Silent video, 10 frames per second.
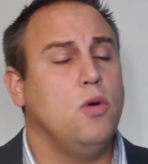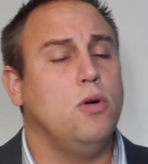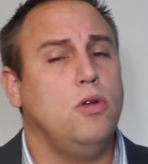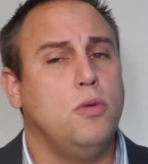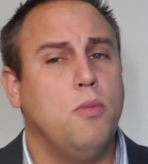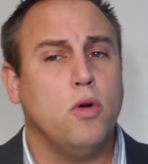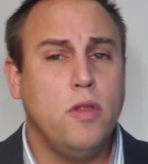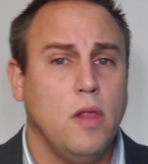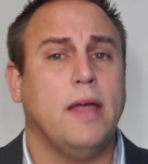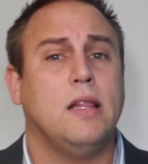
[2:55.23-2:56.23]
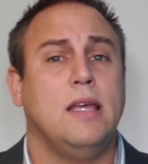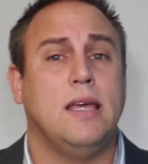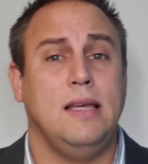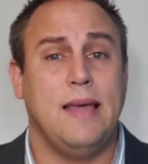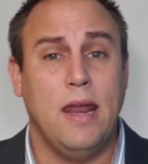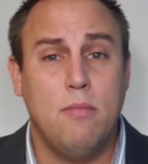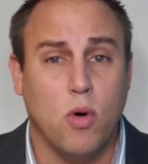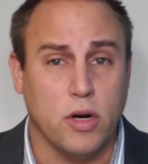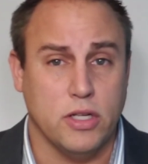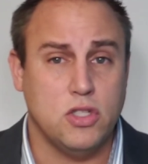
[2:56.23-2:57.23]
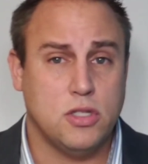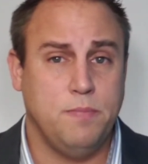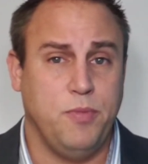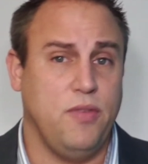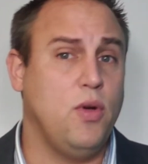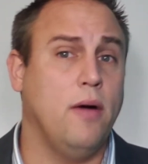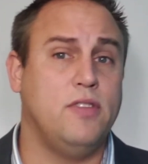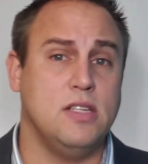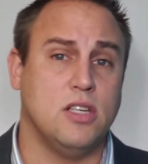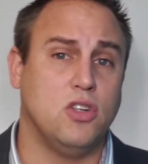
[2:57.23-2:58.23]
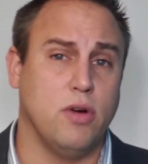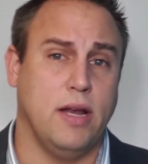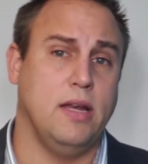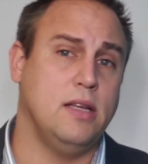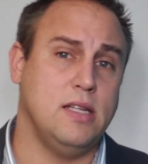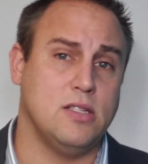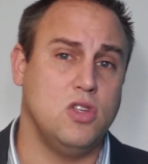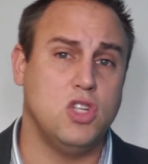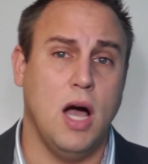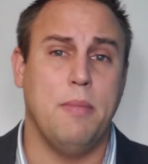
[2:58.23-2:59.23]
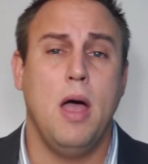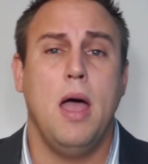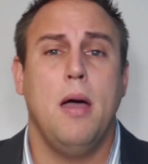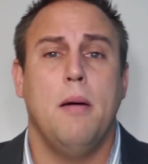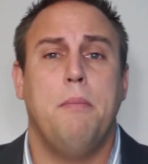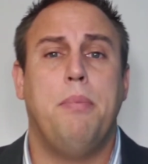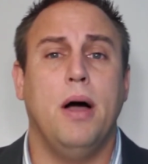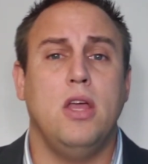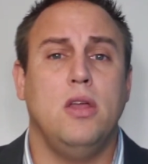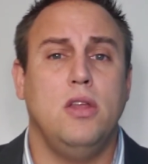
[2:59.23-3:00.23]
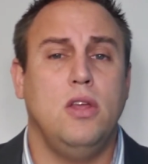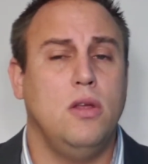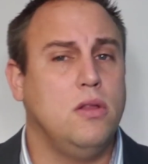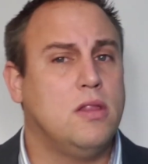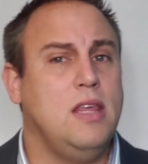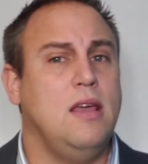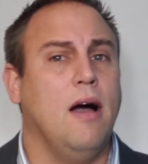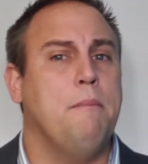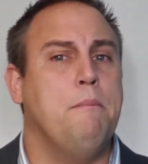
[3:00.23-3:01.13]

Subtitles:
You more than likely can get a mortgage if you have decent credit and a decent job, but the